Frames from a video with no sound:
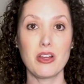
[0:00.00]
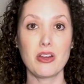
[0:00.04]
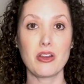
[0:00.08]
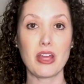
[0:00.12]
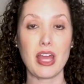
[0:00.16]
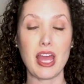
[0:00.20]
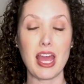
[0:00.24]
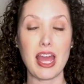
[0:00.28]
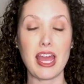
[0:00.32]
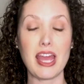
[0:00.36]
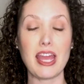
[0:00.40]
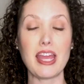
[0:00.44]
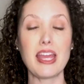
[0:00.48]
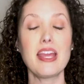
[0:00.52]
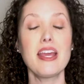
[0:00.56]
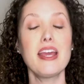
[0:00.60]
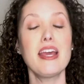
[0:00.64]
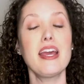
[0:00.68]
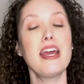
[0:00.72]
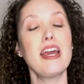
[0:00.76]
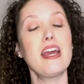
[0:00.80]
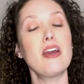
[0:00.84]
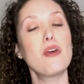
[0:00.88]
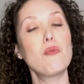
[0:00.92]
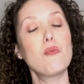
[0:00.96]
Okay,
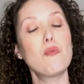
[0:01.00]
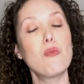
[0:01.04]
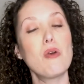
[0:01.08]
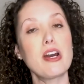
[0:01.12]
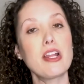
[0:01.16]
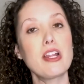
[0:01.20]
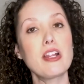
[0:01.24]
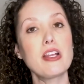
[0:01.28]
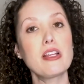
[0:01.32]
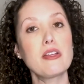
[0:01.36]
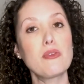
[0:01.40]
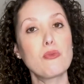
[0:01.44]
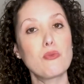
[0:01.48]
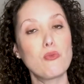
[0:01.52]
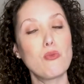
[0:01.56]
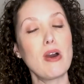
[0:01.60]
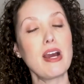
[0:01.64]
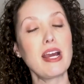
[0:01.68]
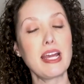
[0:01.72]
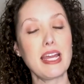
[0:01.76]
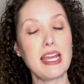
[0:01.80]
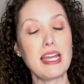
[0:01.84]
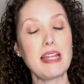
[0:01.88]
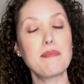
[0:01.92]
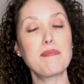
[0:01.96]
and
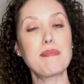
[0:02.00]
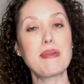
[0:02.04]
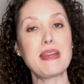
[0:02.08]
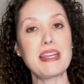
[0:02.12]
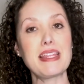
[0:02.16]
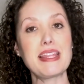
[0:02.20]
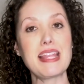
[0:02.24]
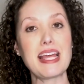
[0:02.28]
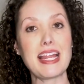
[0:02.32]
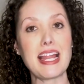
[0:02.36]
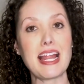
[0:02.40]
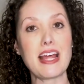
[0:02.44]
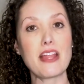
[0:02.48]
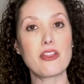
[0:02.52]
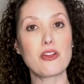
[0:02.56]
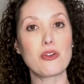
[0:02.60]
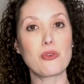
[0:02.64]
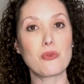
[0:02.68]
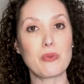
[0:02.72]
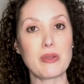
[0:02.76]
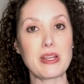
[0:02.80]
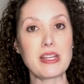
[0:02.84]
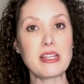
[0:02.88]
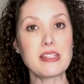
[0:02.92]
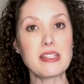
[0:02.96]
what can be that other
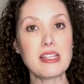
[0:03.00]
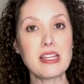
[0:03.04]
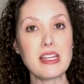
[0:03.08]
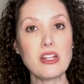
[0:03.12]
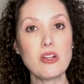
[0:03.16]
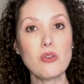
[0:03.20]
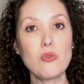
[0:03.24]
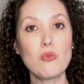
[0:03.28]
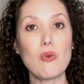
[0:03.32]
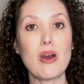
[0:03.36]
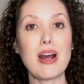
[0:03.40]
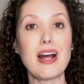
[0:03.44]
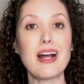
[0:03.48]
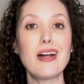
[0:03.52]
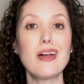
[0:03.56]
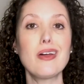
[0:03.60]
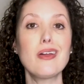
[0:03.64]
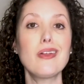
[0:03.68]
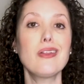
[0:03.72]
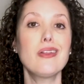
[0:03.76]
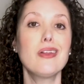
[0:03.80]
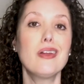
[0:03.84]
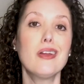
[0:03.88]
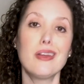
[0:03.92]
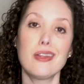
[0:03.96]
reason?
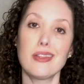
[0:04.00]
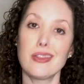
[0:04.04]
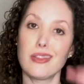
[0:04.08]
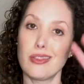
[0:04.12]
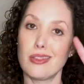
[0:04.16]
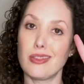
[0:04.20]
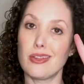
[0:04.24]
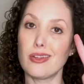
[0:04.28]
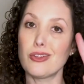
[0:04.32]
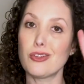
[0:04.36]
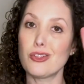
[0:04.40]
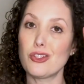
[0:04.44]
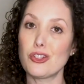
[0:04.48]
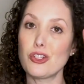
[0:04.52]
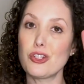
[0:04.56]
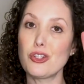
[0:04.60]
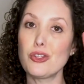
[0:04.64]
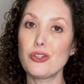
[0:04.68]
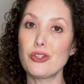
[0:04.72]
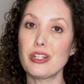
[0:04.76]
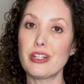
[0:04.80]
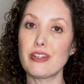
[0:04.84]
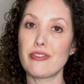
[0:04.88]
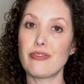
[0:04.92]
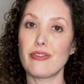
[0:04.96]
Well, there's
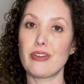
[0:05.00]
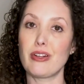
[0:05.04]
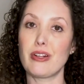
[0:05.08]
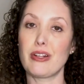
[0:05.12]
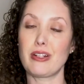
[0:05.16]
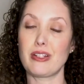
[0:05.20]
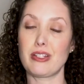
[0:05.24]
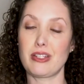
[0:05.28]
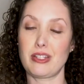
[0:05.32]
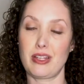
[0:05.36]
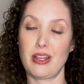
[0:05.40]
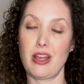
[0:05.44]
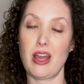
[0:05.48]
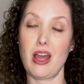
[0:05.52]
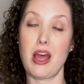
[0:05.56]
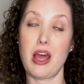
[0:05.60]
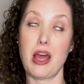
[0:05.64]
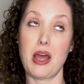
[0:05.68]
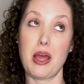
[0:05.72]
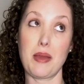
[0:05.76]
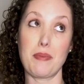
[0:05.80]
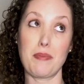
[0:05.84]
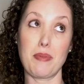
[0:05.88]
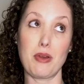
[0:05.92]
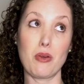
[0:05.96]
two different
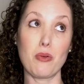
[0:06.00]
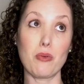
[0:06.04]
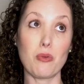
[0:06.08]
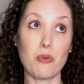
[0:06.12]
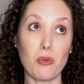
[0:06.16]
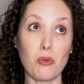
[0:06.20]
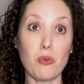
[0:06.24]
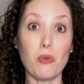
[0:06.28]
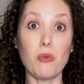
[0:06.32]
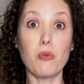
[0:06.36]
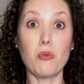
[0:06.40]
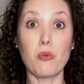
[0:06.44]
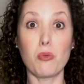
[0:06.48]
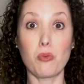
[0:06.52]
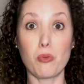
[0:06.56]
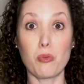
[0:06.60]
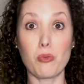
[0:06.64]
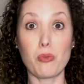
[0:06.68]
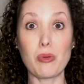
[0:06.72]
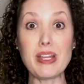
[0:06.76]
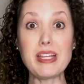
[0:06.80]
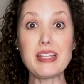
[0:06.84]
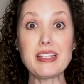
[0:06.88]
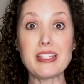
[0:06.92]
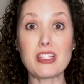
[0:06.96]

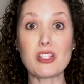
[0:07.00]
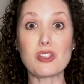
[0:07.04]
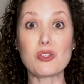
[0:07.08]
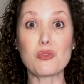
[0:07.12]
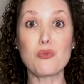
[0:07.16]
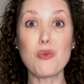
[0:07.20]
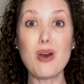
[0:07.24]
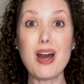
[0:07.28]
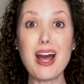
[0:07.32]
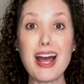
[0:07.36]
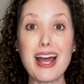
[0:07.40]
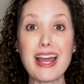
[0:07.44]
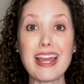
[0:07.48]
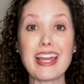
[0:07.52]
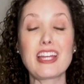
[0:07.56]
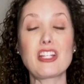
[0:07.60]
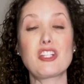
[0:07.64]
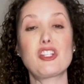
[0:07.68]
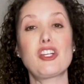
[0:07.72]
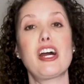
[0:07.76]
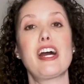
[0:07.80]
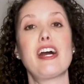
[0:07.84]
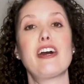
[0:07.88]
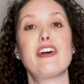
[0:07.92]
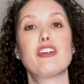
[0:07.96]
reasons why a
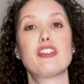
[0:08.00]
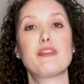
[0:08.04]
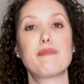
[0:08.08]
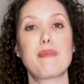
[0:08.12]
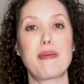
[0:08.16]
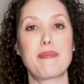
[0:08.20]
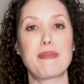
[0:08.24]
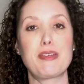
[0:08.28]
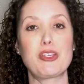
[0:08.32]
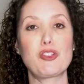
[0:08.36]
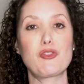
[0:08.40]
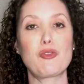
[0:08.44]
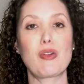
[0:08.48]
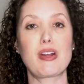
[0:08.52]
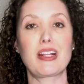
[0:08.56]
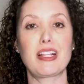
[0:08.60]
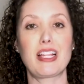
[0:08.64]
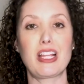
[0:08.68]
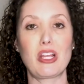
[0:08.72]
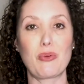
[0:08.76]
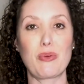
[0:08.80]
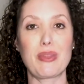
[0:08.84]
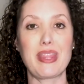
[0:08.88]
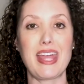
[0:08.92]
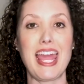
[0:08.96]
child may be
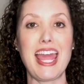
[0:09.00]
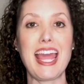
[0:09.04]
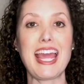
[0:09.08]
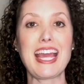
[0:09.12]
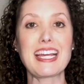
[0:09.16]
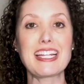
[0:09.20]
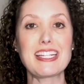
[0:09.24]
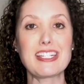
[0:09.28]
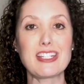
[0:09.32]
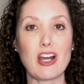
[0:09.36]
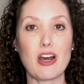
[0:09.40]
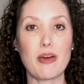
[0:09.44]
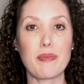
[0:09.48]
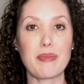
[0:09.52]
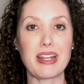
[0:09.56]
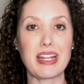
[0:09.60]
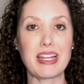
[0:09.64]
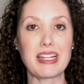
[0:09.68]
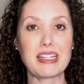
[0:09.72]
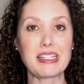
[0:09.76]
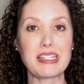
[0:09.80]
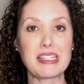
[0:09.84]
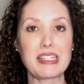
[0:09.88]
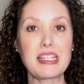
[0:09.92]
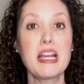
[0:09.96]
struggling with hand
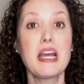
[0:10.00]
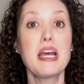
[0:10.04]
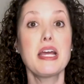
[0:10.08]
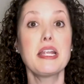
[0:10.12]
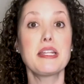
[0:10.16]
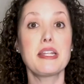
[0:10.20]
dominance.